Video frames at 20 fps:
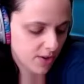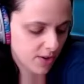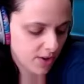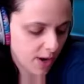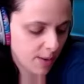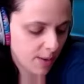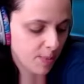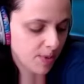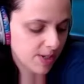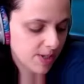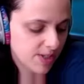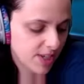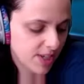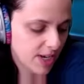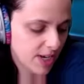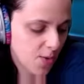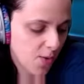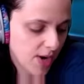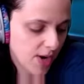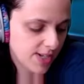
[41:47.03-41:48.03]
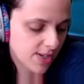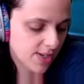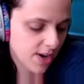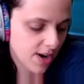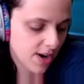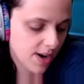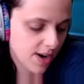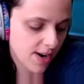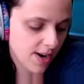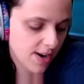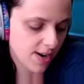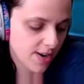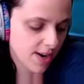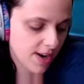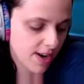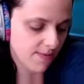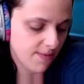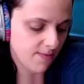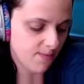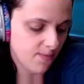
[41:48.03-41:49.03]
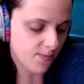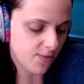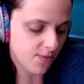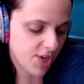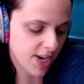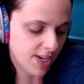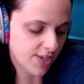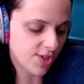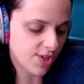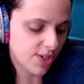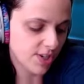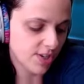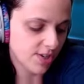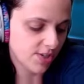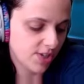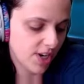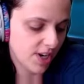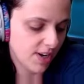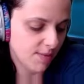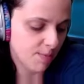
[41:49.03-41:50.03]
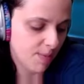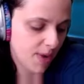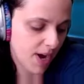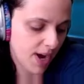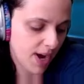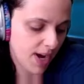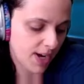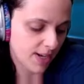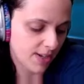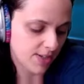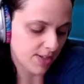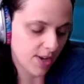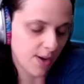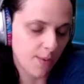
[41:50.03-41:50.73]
couple of takeaways are changing your state of mind